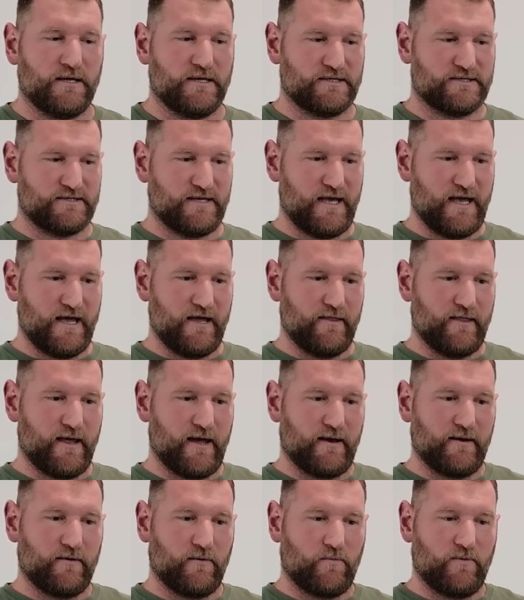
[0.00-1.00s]
is saying
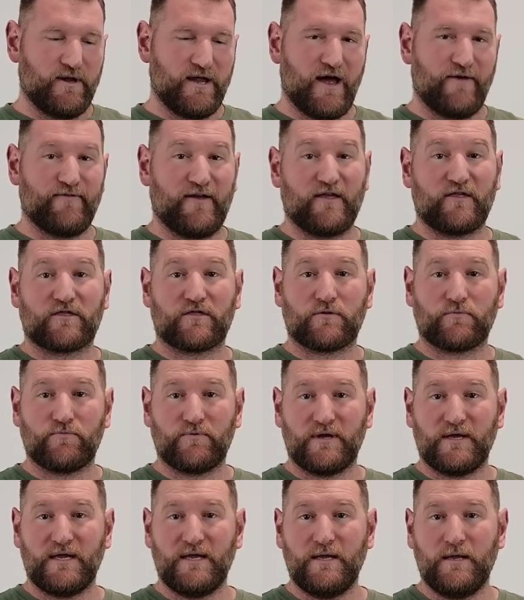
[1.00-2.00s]
that we have a
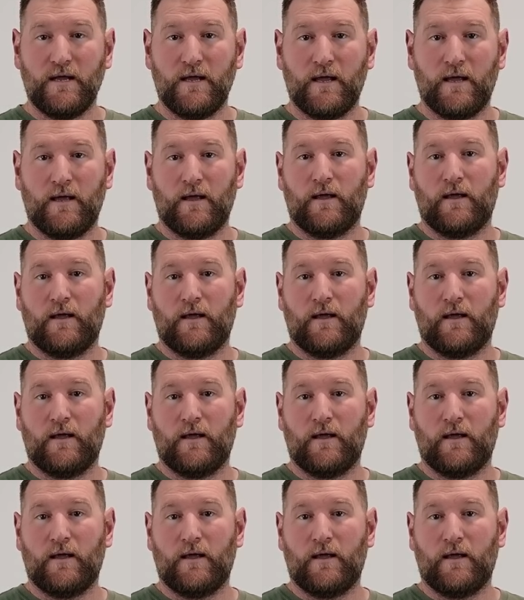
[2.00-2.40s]
3+